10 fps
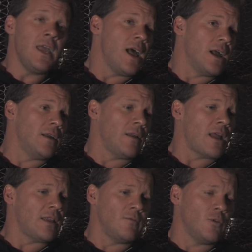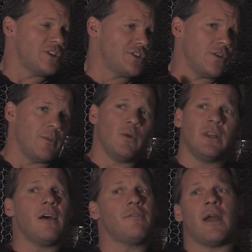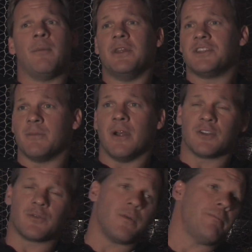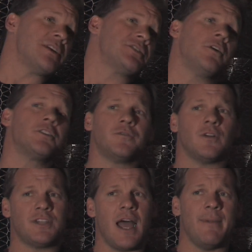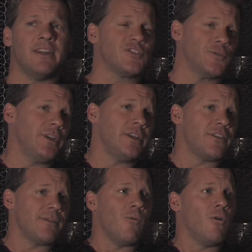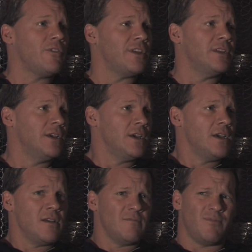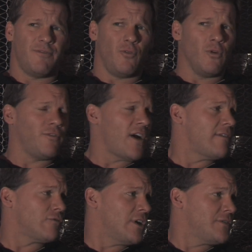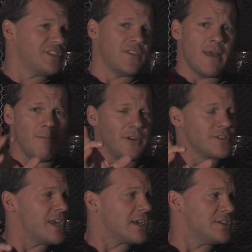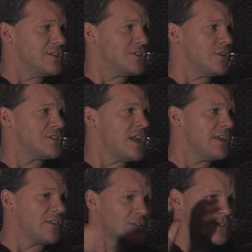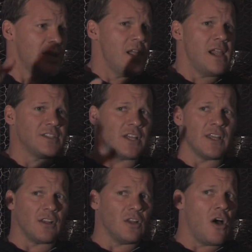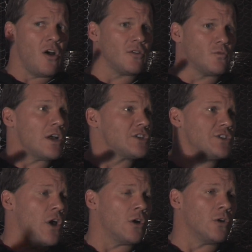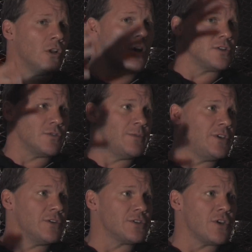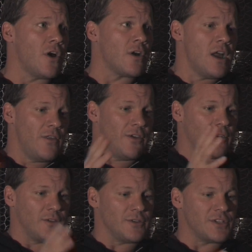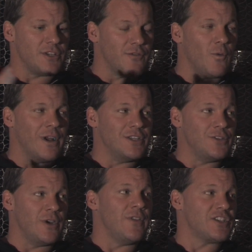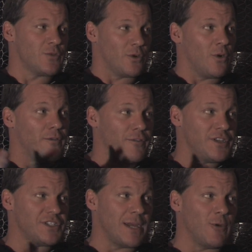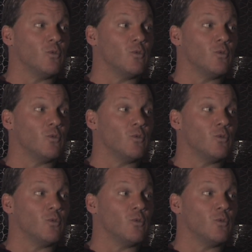Yeah, I, am rich too. I mean, we love Rhyme of the Ancient Mariner. It's one of the best songs of all time, and it's really nothing more than four or five riffs in that middle section. So yeah. it's not like there's, it's not like a long Rush song or a long Dream Theater song. There, there's a different way to do it, and that's what we're going for this time.